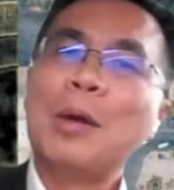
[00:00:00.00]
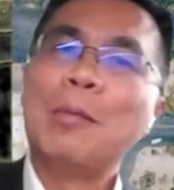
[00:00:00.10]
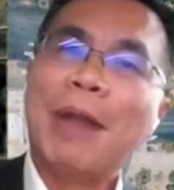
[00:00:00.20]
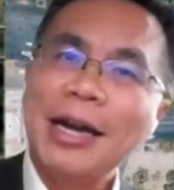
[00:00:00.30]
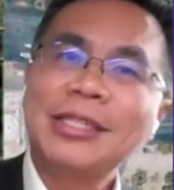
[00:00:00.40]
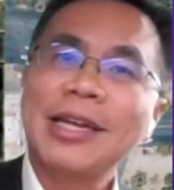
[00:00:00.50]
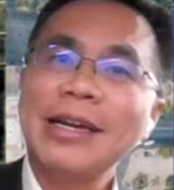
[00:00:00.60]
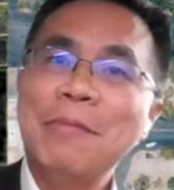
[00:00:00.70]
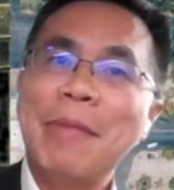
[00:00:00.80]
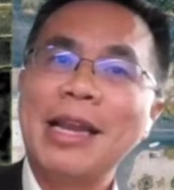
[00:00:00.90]
buy-side
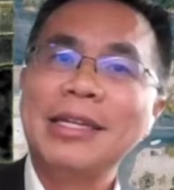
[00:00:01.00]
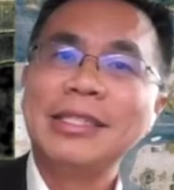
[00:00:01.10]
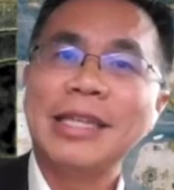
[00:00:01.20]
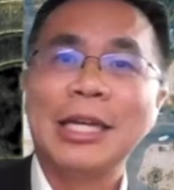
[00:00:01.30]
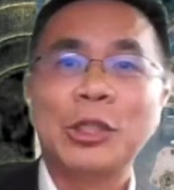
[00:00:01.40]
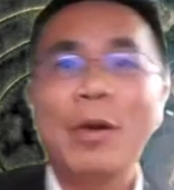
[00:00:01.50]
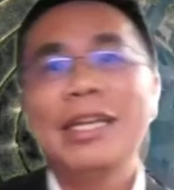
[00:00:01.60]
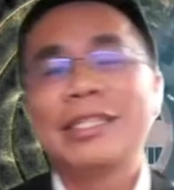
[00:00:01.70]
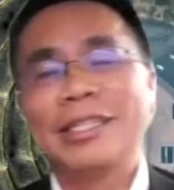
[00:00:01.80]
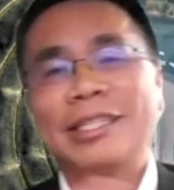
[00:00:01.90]
imbalance as well
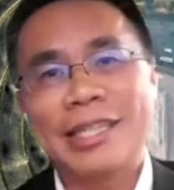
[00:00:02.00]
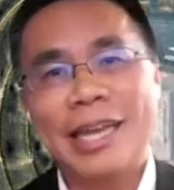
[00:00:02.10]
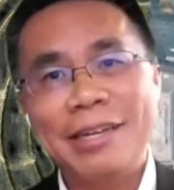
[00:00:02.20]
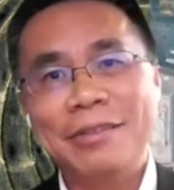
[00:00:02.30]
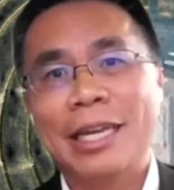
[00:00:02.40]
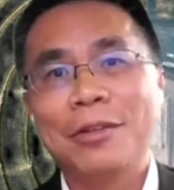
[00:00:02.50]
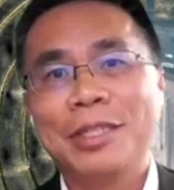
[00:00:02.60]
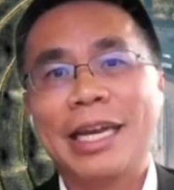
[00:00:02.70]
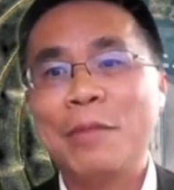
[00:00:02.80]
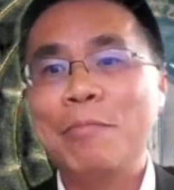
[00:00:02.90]
as a
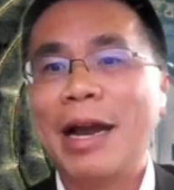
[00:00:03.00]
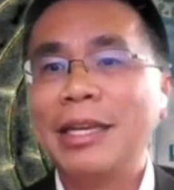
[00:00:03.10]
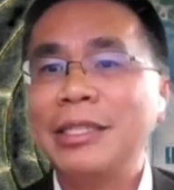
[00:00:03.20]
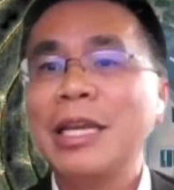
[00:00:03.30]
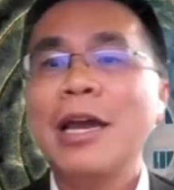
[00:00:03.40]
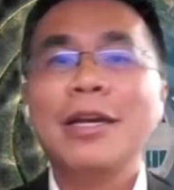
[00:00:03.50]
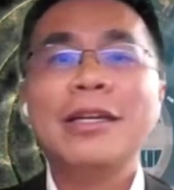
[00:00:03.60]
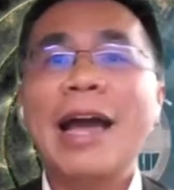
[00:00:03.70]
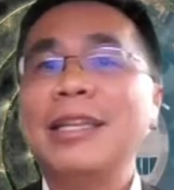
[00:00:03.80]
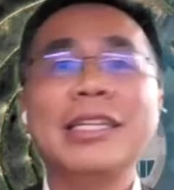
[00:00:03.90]
sell-side imbalance
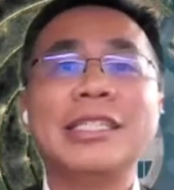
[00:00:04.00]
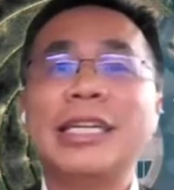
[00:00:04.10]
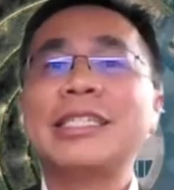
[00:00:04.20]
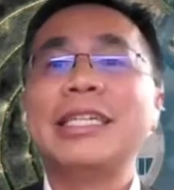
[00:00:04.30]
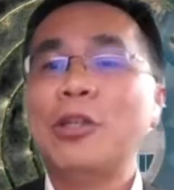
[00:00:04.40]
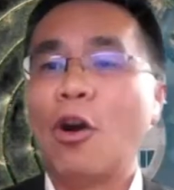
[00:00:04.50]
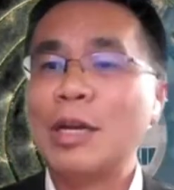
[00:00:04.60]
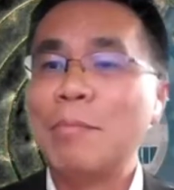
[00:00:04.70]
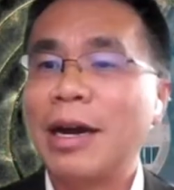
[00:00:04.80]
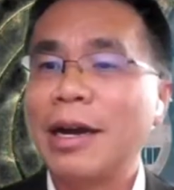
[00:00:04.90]
at the $60
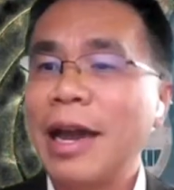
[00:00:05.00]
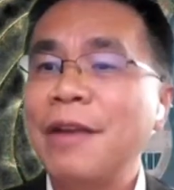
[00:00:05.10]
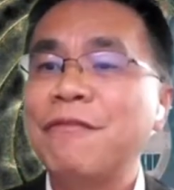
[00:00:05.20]
mark. And